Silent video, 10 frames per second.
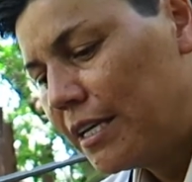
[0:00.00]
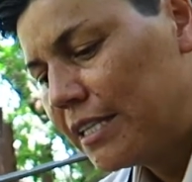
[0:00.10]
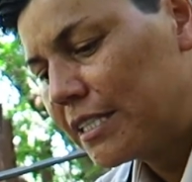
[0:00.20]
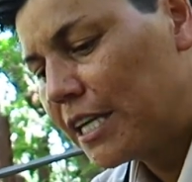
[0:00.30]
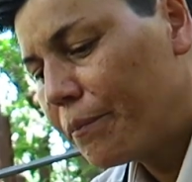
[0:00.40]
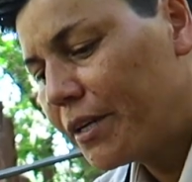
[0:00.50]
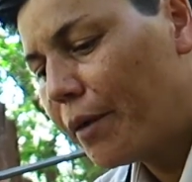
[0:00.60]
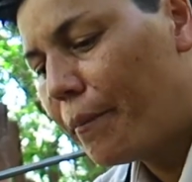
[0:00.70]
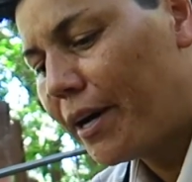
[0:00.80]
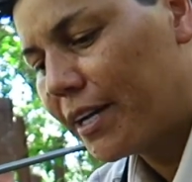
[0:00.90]
Something
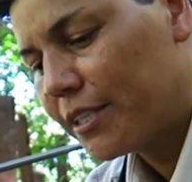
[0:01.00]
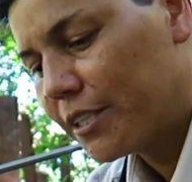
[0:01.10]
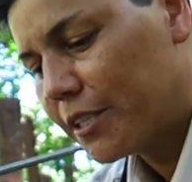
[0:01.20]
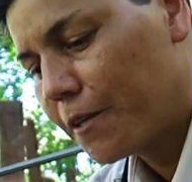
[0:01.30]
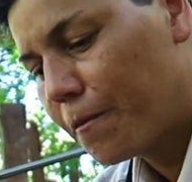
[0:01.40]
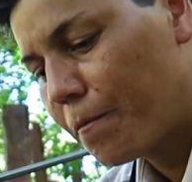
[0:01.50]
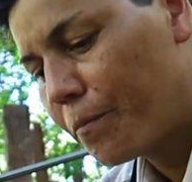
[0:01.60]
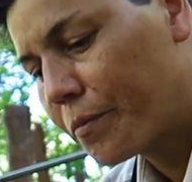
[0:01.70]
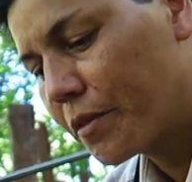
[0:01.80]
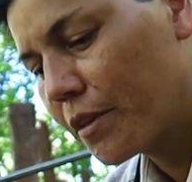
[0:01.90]
about it
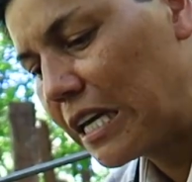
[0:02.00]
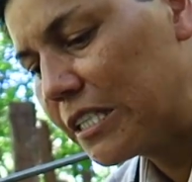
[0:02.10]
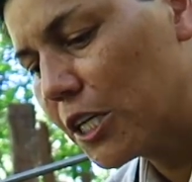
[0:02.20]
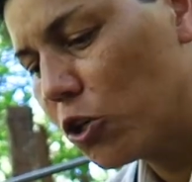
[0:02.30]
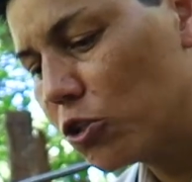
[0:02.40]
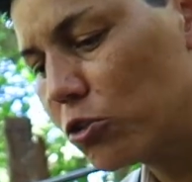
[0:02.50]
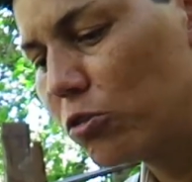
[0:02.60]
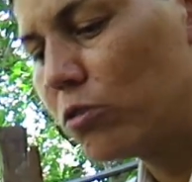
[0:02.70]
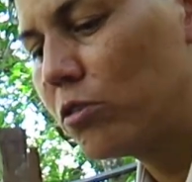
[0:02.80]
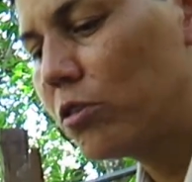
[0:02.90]
is that
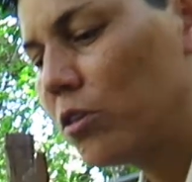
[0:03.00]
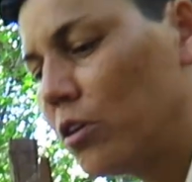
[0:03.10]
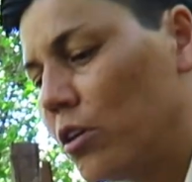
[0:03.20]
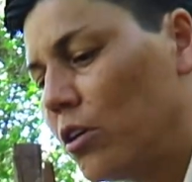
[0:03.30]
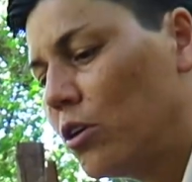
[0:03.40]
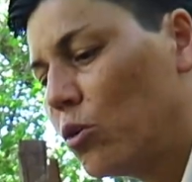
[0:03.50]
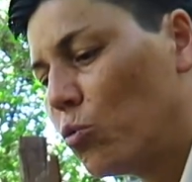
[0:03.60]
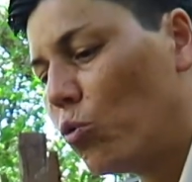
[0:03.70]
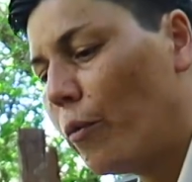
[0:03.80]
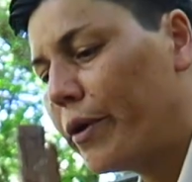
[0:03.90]
also
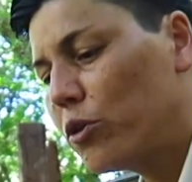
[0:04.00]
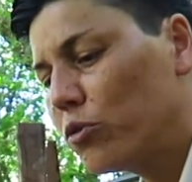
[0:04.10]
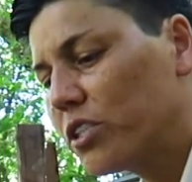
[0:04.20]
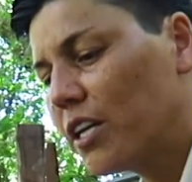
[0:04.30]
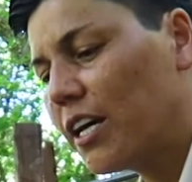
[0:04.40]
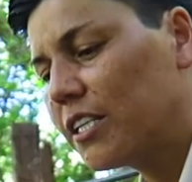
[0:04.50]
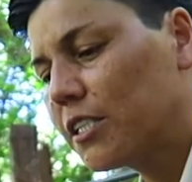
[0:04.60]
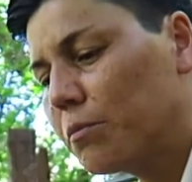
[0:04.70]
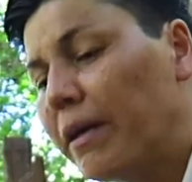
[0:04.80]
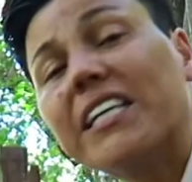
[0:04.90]
women use it
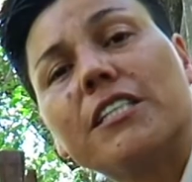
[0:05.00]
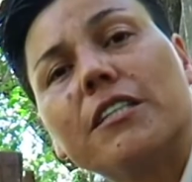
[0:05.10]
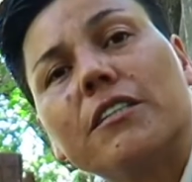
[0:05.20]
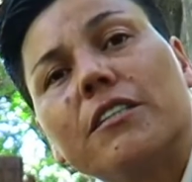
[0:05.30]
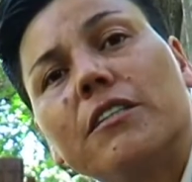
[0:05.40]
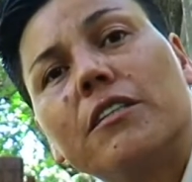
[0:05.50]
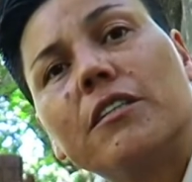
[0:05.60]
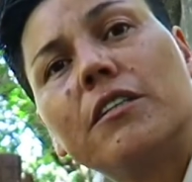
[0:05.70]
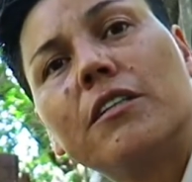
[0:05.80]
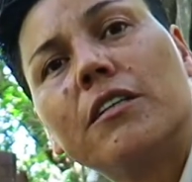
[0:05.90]
as medicine.
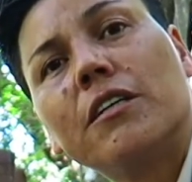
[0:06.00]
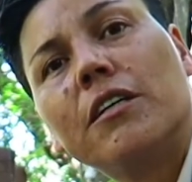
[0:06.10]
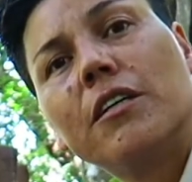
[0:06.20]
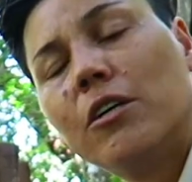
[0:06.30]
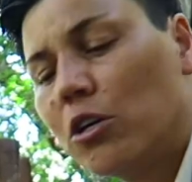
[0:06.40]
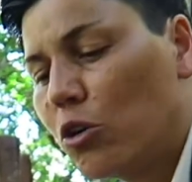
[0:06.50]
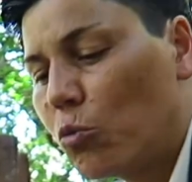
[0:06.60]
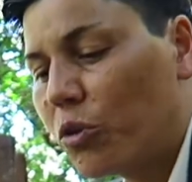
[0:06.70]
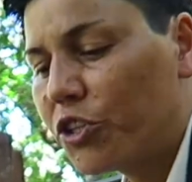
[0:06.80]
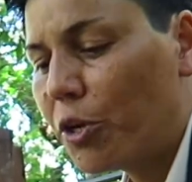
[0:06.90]

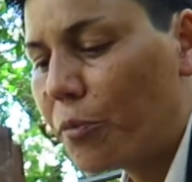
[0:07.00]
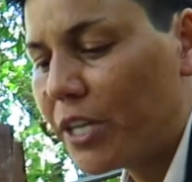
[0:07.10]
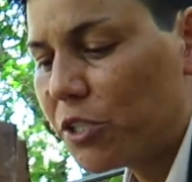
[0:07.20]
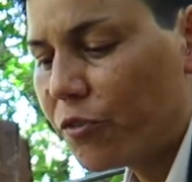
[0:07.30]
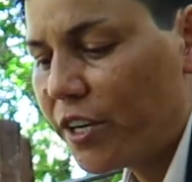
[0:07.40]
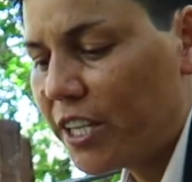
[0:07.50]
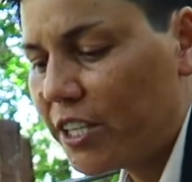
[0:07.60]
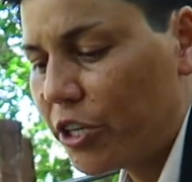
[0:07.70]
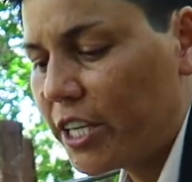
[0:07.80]
When they're breastfeeding their